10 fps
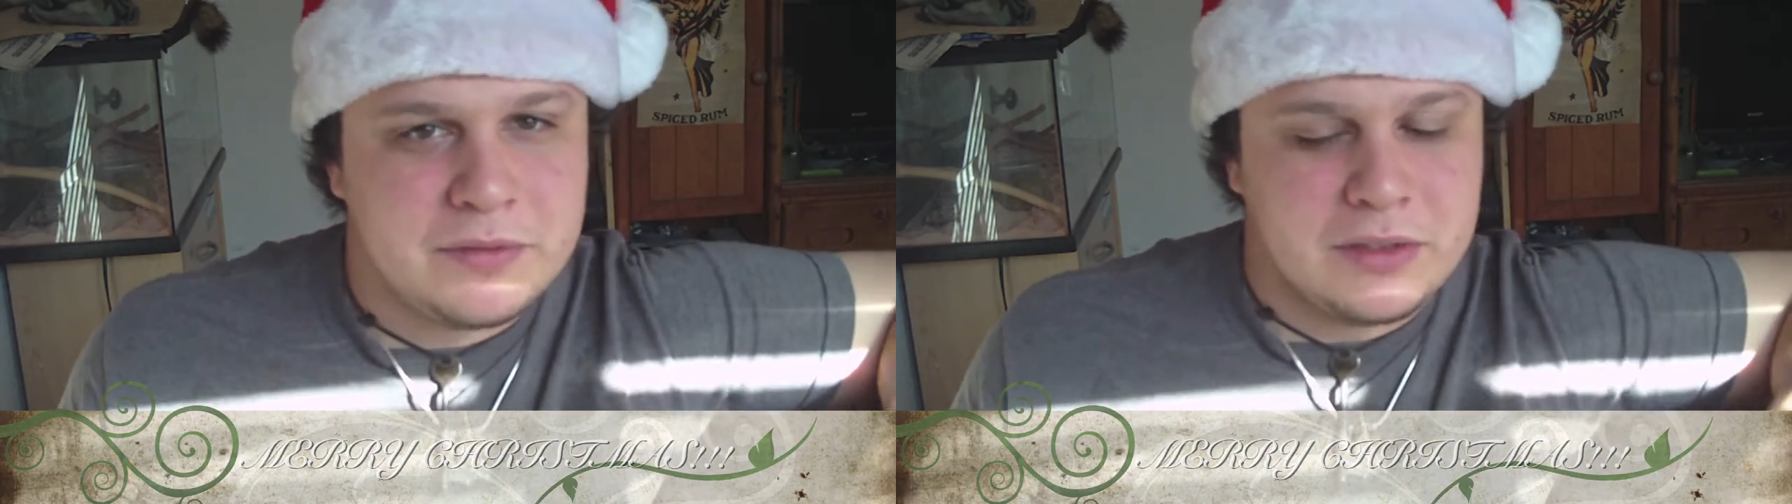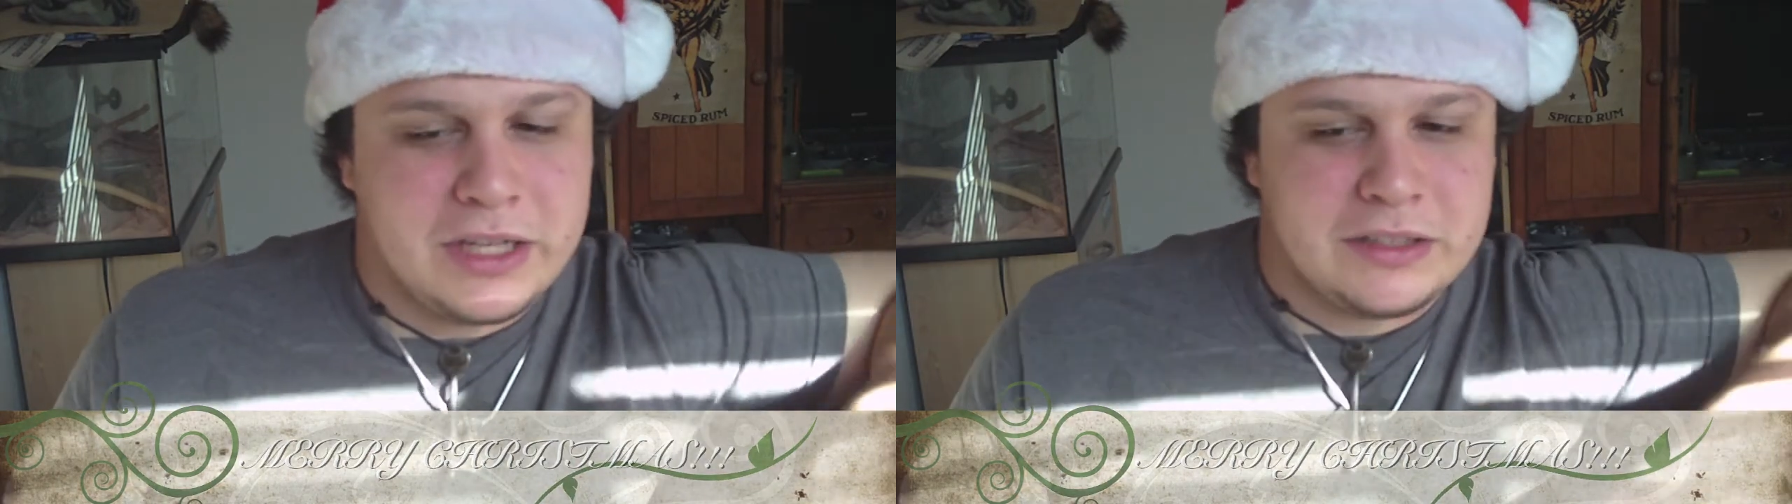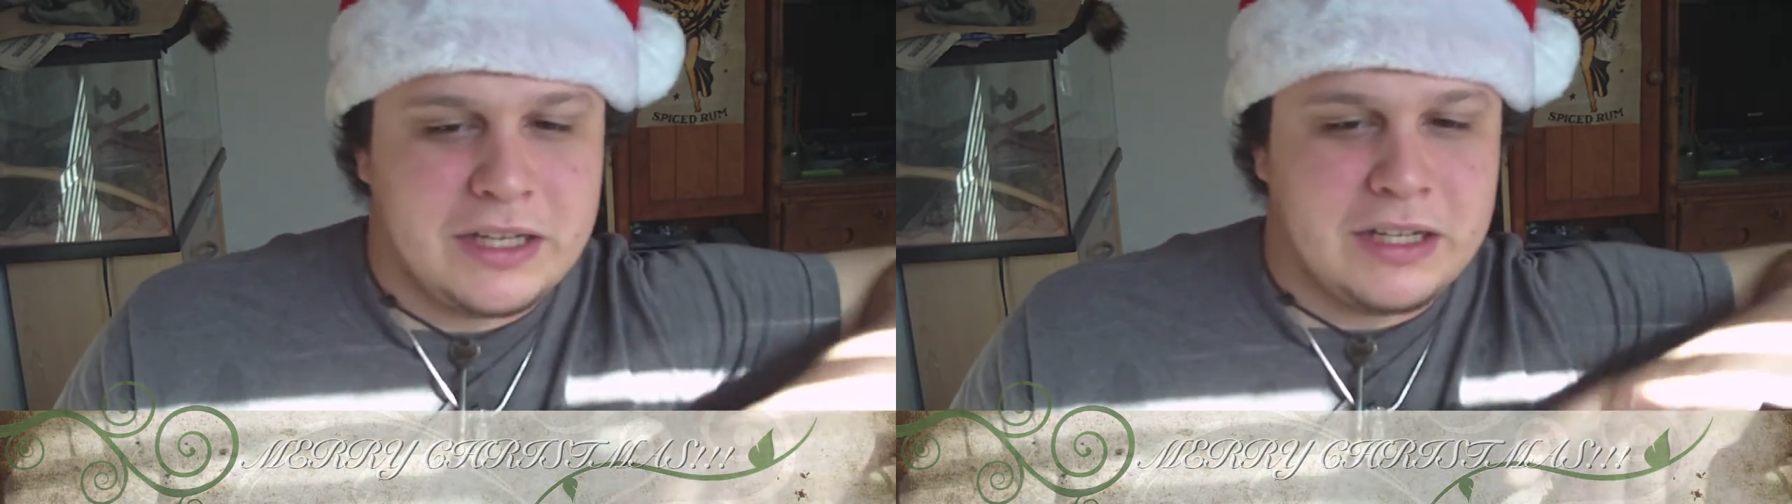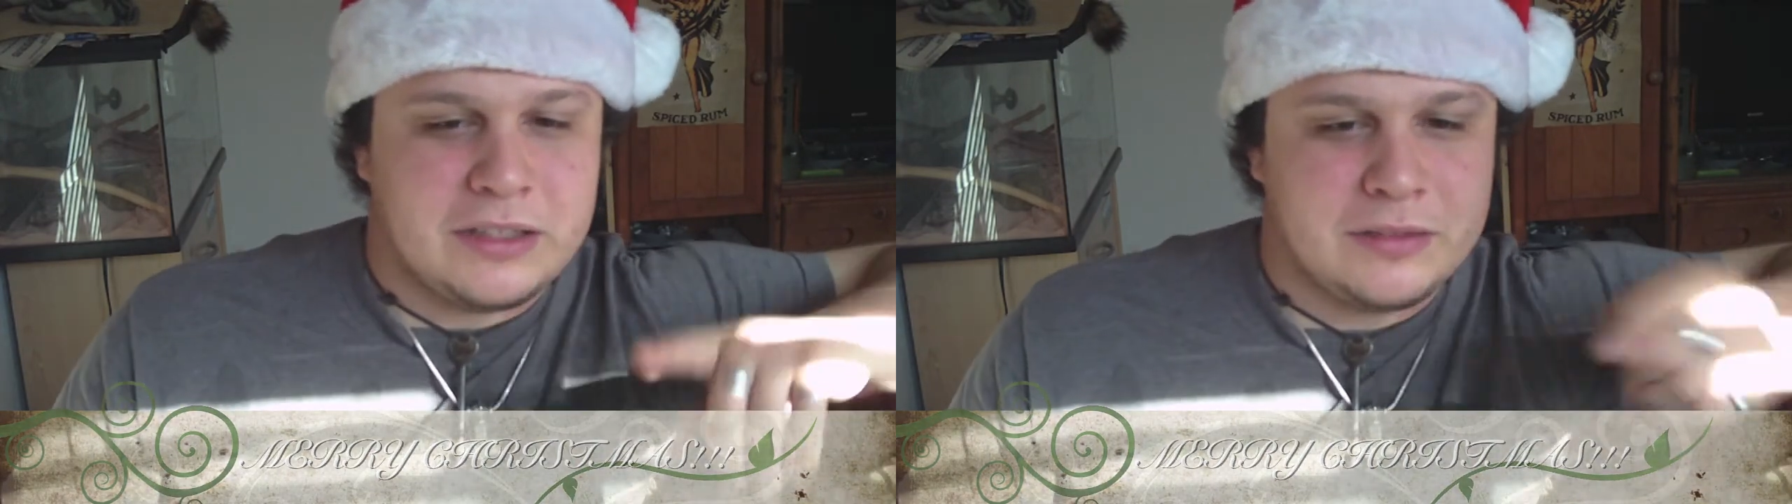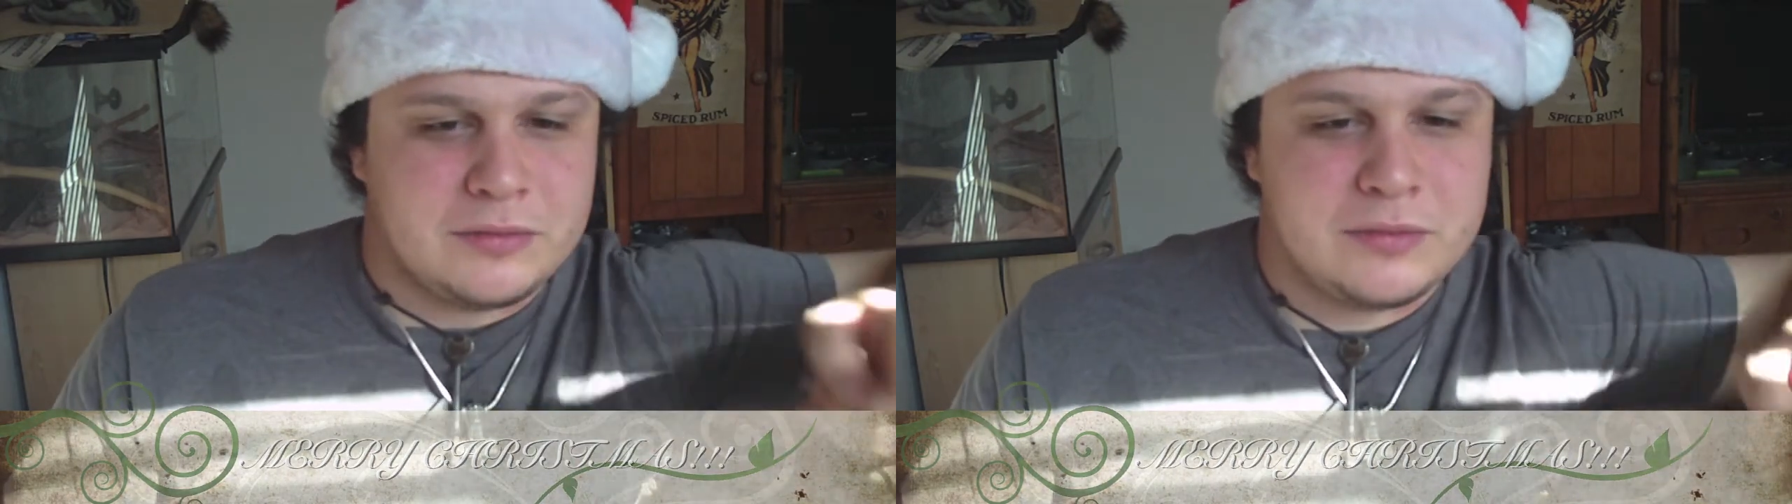like
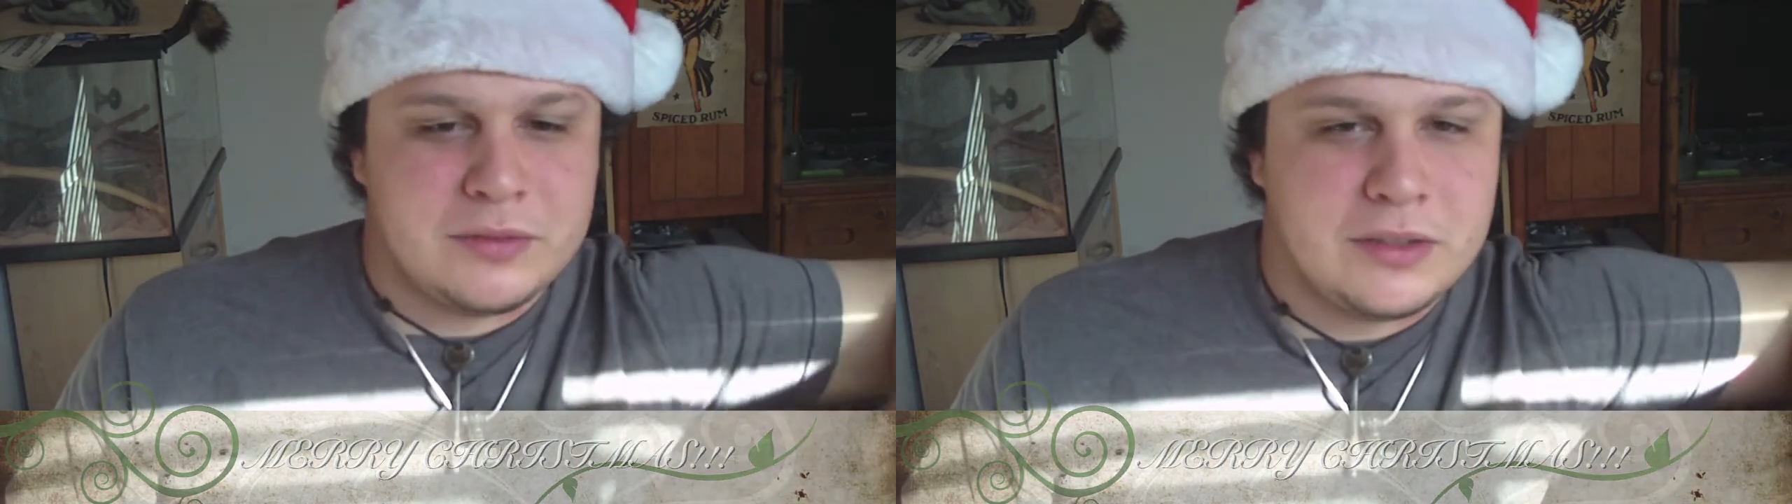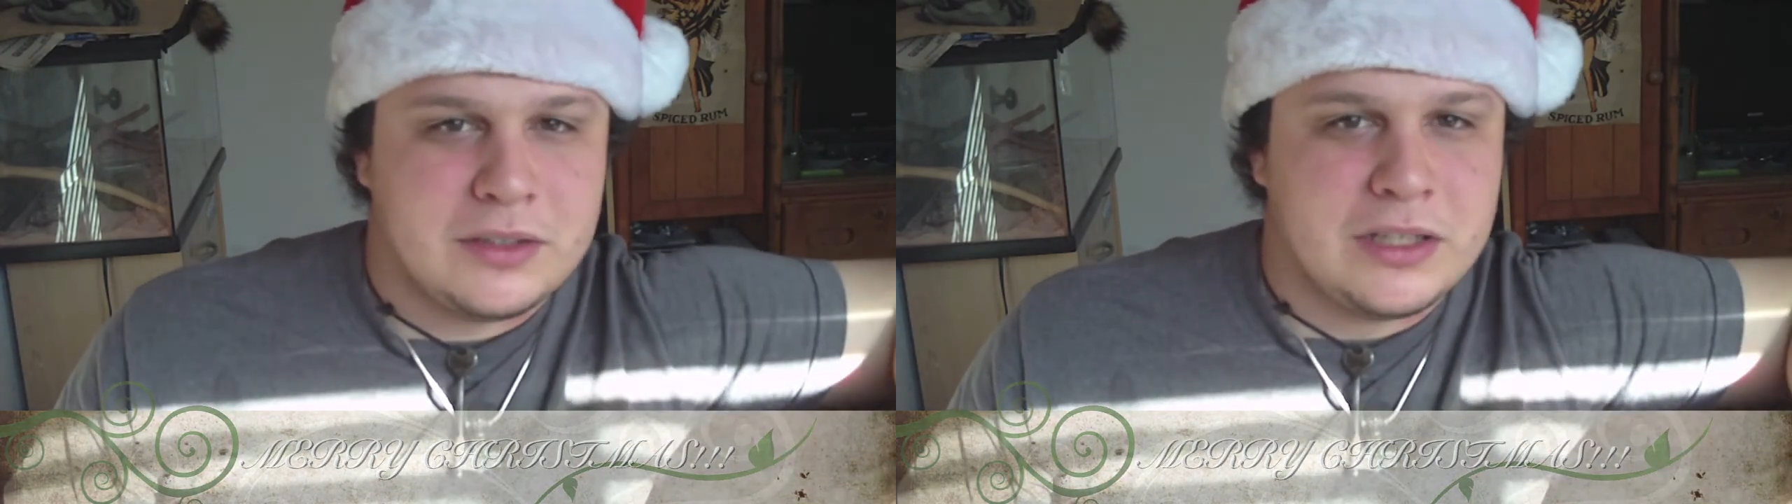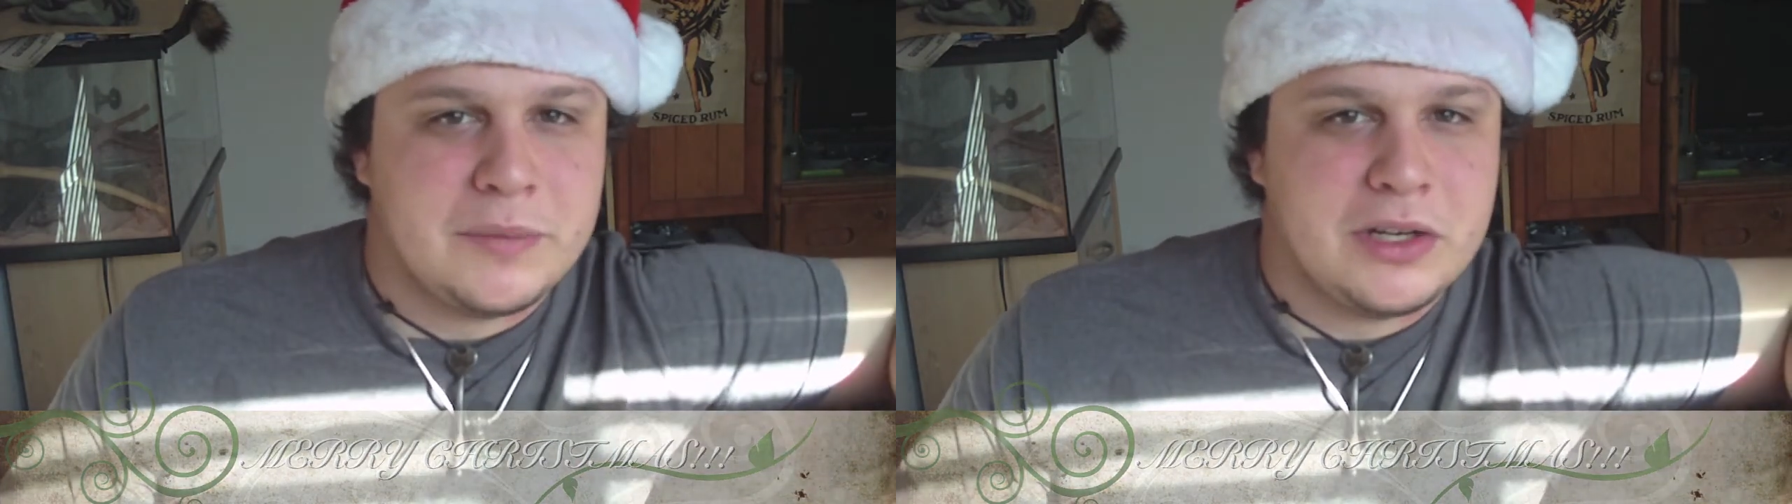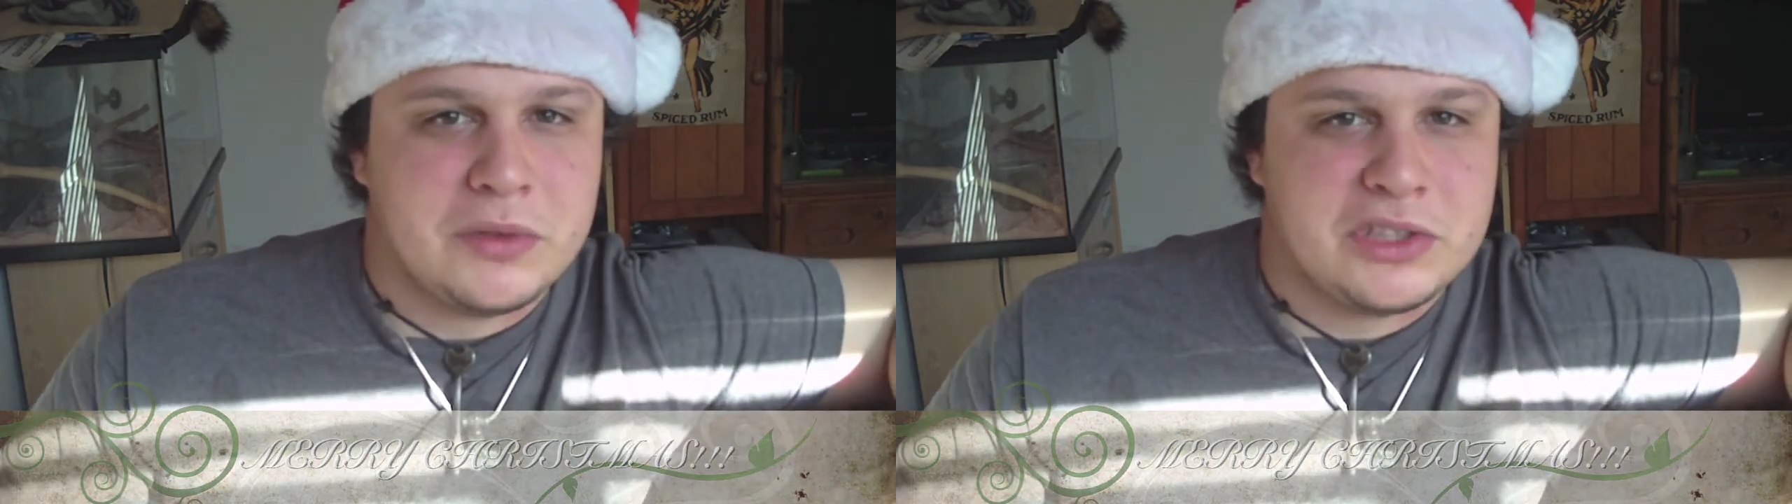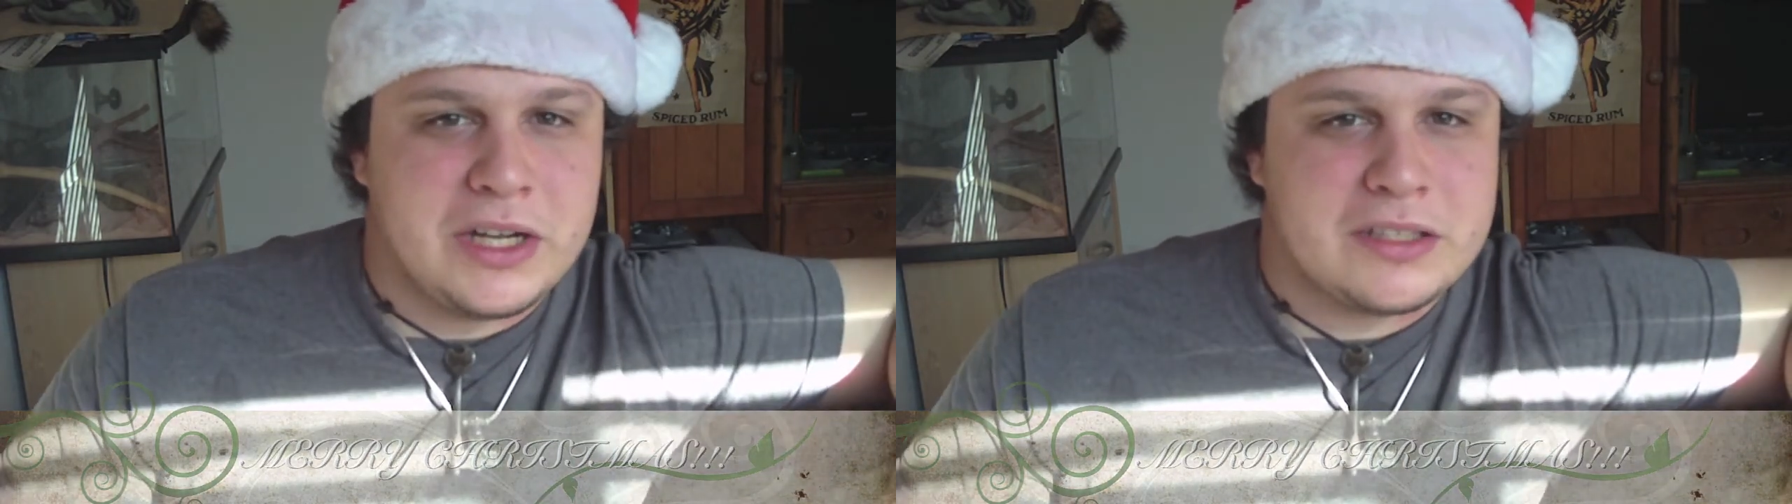that, and let me know what you